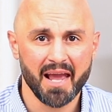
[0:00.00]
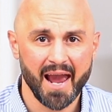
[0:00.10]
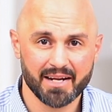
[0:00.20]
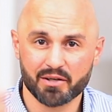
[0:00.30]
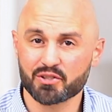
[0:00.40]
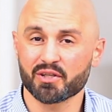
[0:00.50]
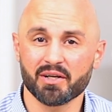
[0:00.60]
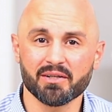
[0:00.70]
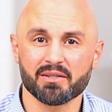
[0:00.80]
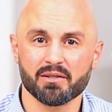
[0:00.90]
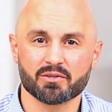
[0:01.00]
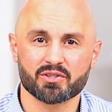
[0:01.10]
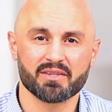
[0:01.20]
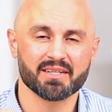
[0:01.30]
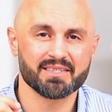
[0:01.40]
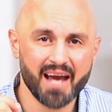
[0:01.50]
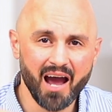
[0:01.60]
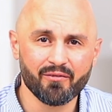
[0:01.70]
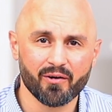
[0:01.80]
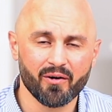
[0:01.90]
And here's the good news. The
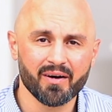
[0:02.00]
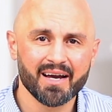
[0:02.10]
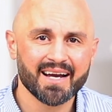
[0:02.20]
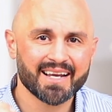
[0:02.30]
devil